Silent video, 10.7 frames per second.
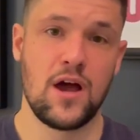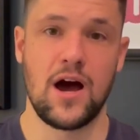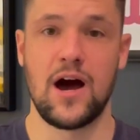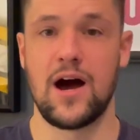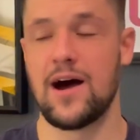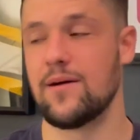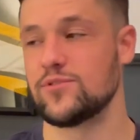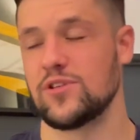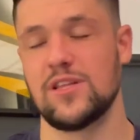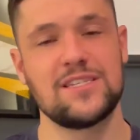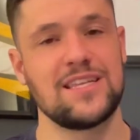So
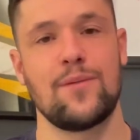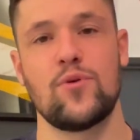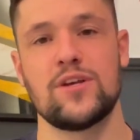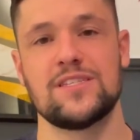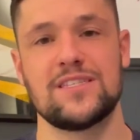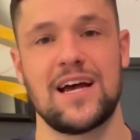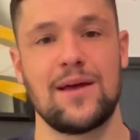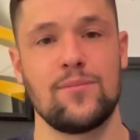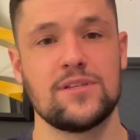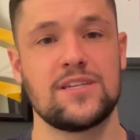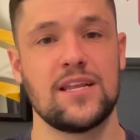let's stop wasting
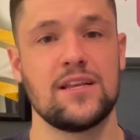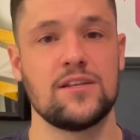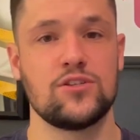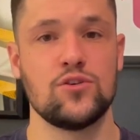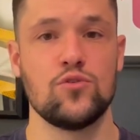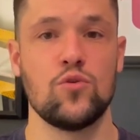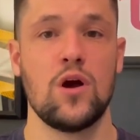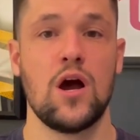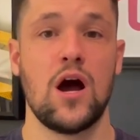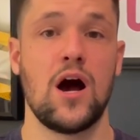time. Let's get into